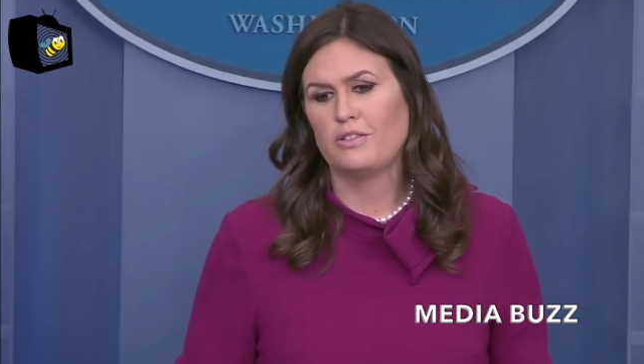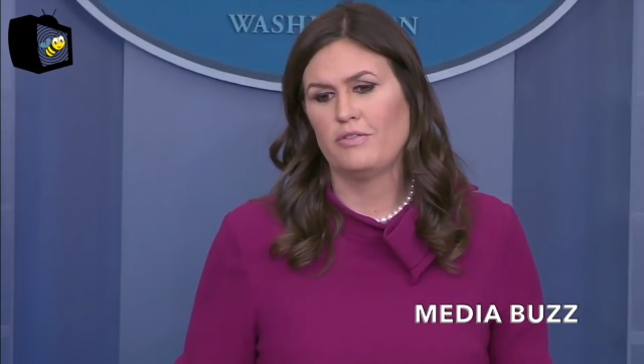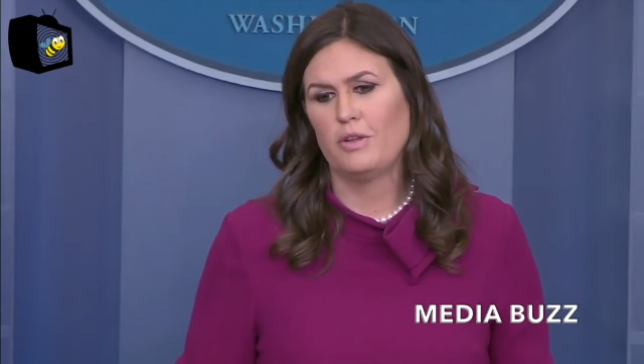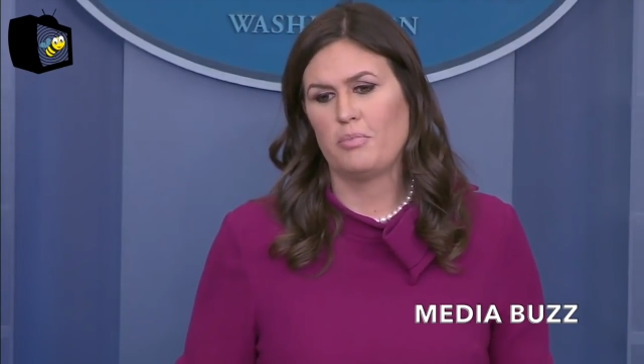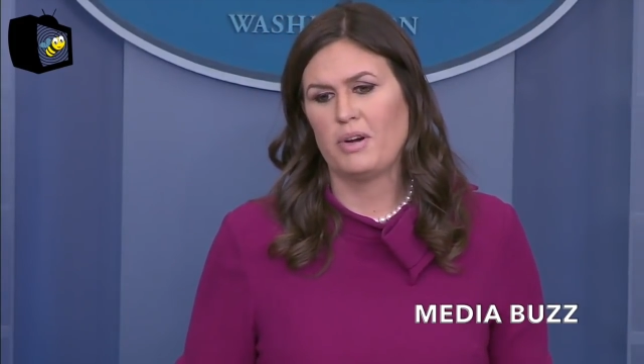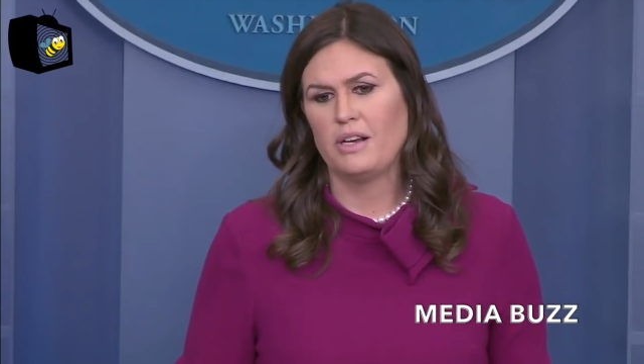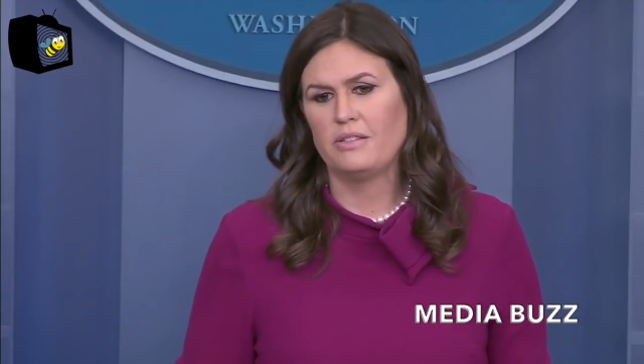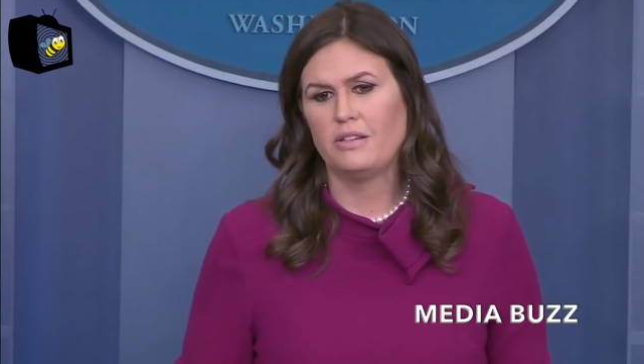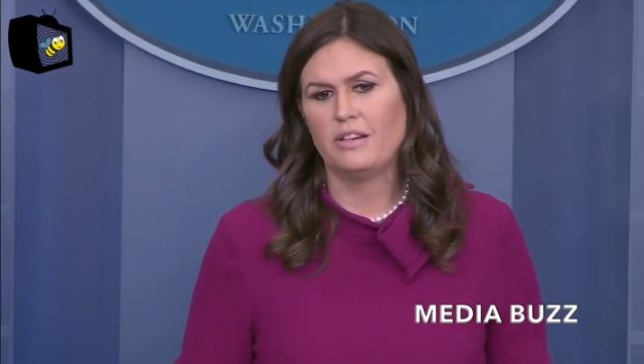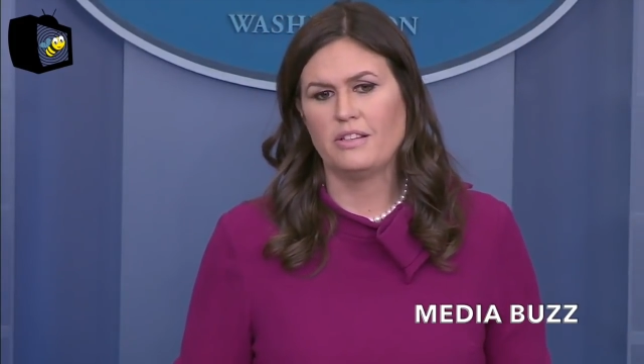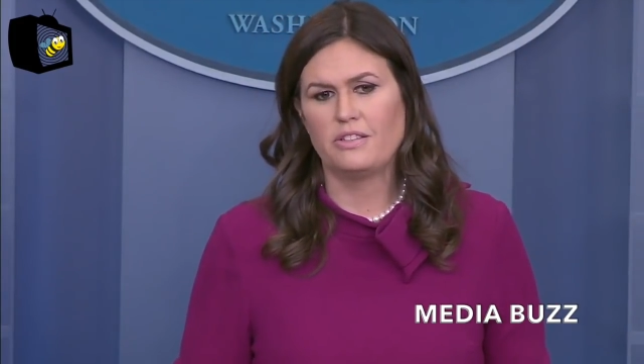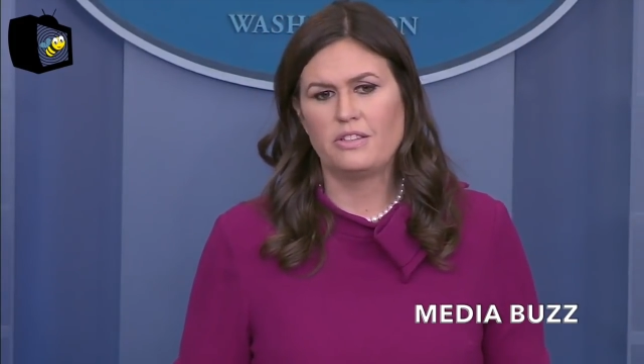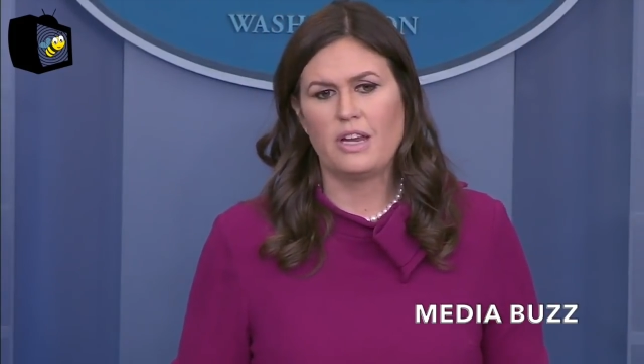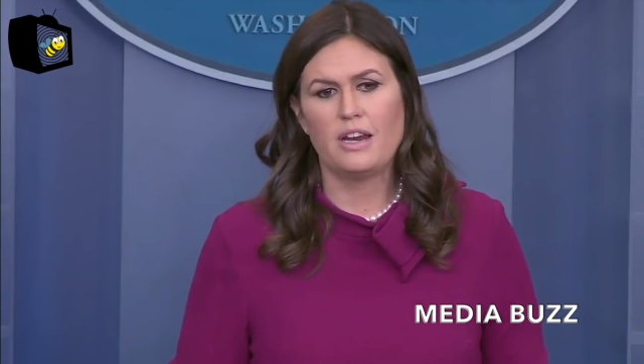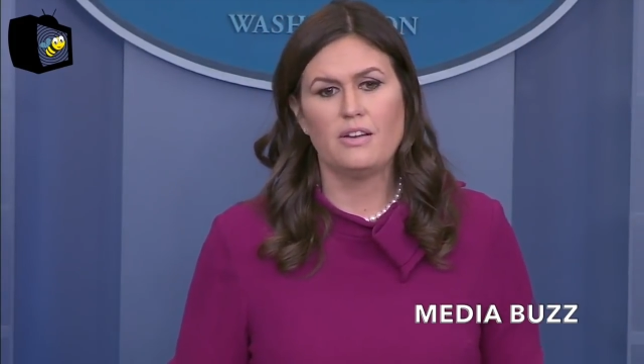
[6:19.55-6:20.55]
of the
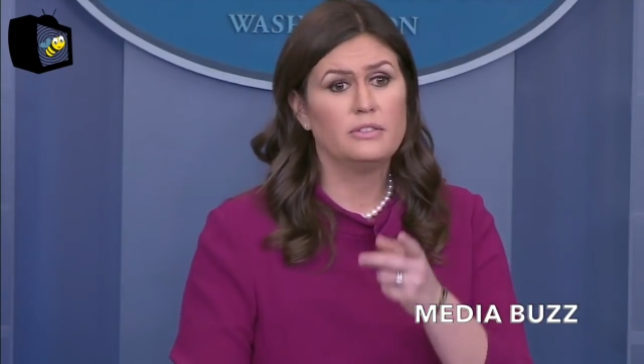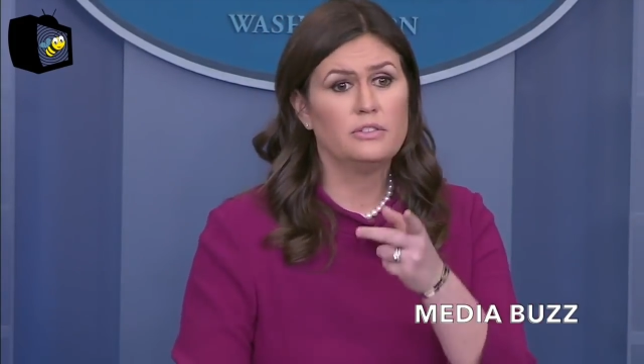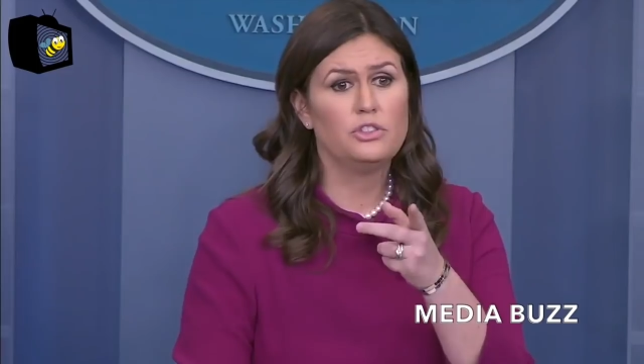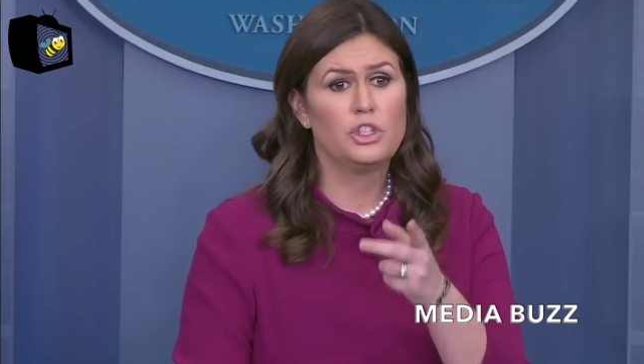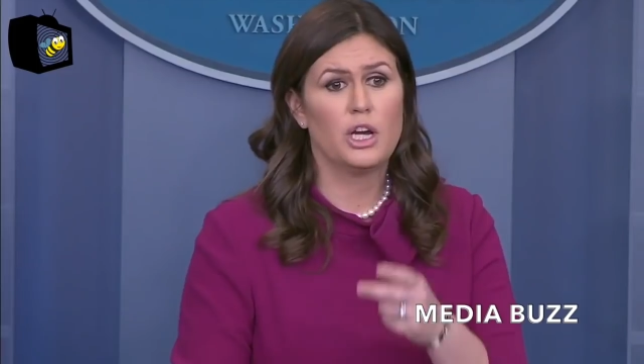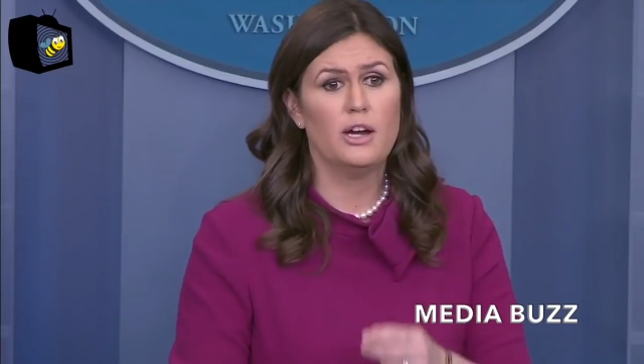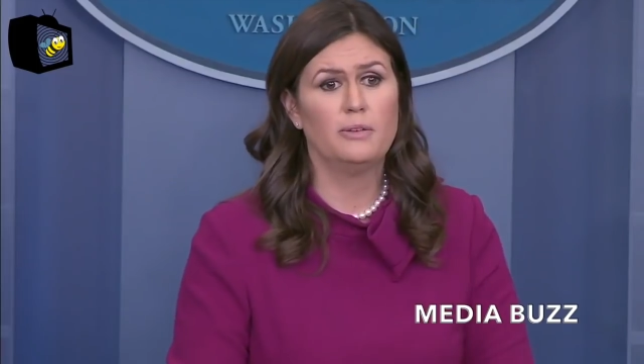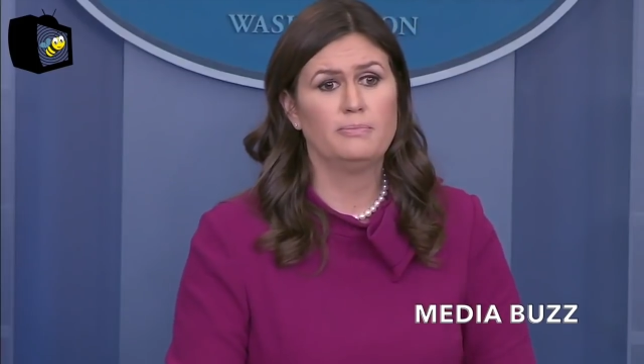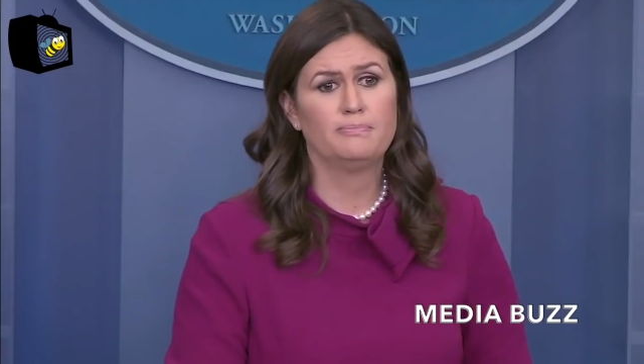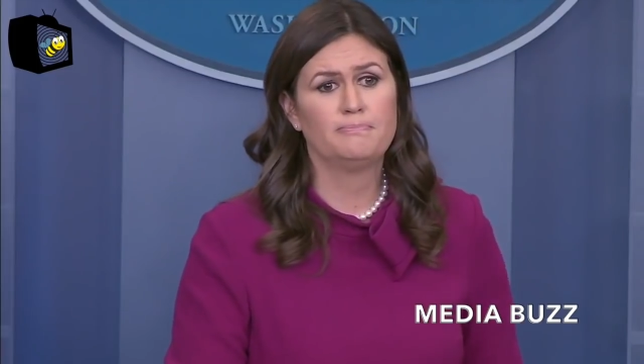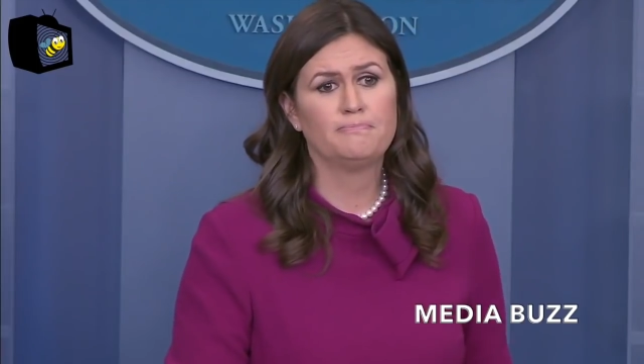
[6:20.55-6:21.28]
president's state of John.